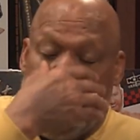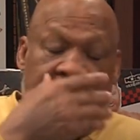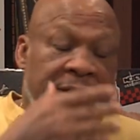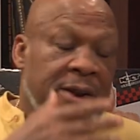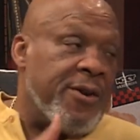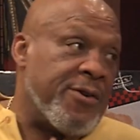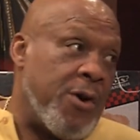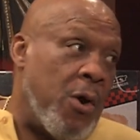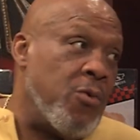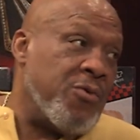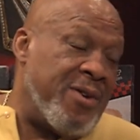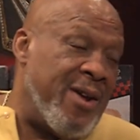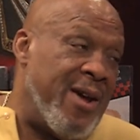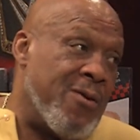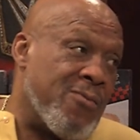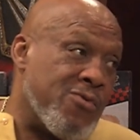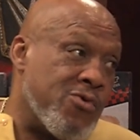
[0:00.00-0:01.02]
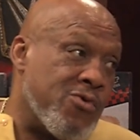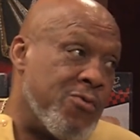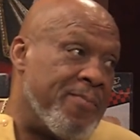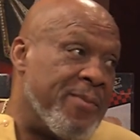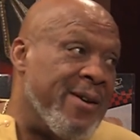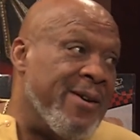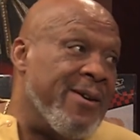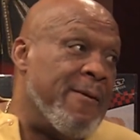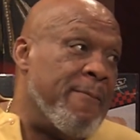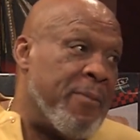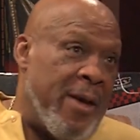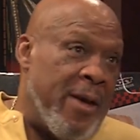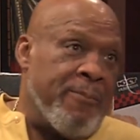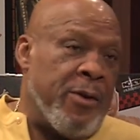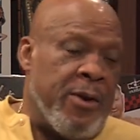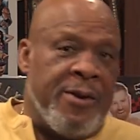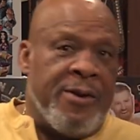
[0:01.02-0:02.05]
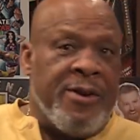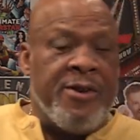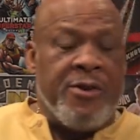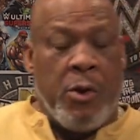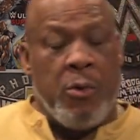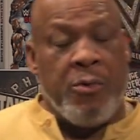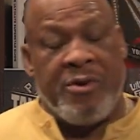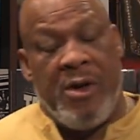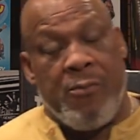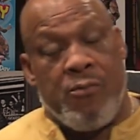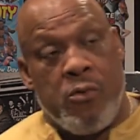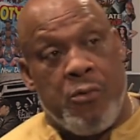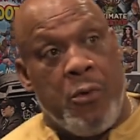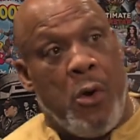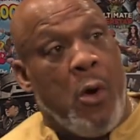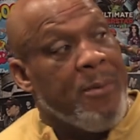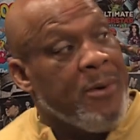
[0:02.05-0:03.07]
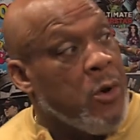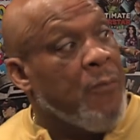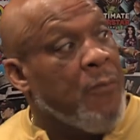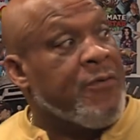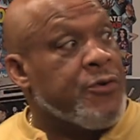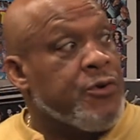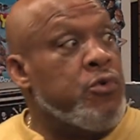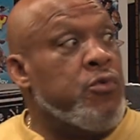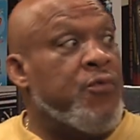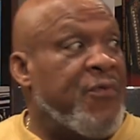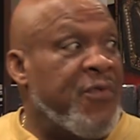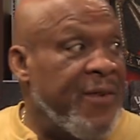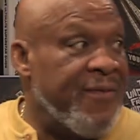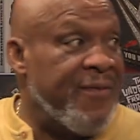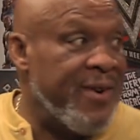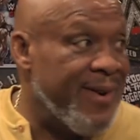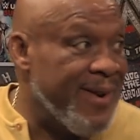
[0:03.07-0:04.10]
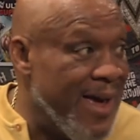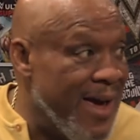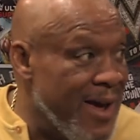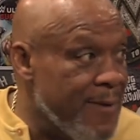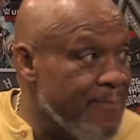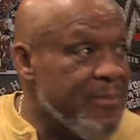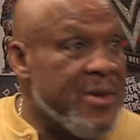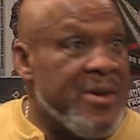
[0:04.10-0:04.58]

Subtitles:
get us hotel room. These hotel rooms normally go for $250 a night,